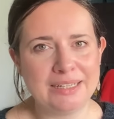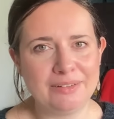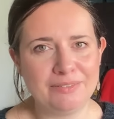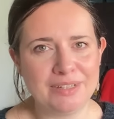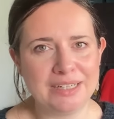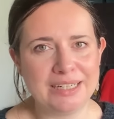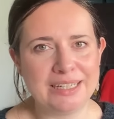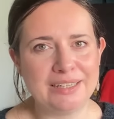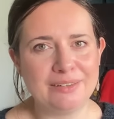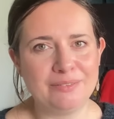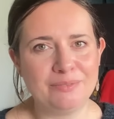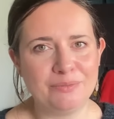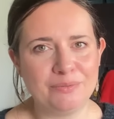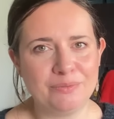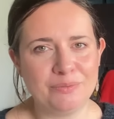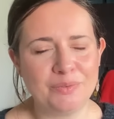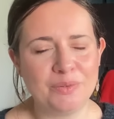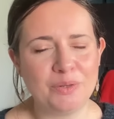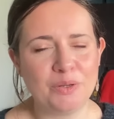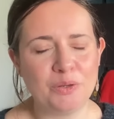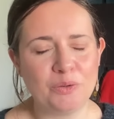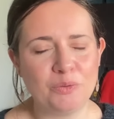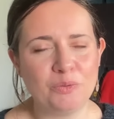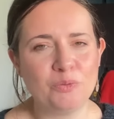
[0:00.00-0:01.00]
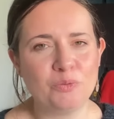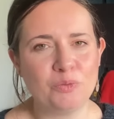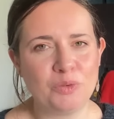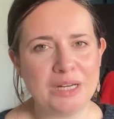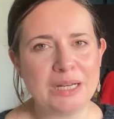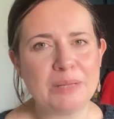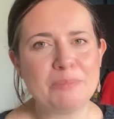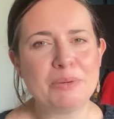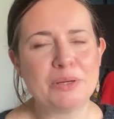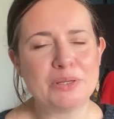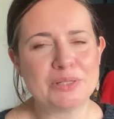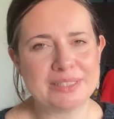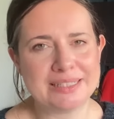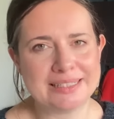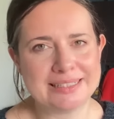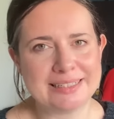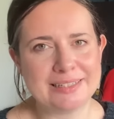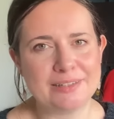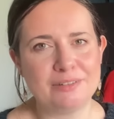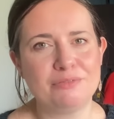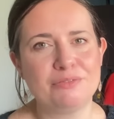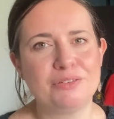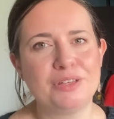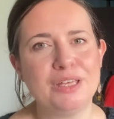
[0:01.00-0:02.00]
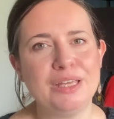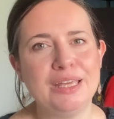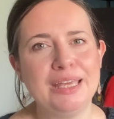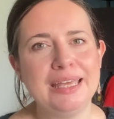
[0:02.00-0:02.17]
really, really positive.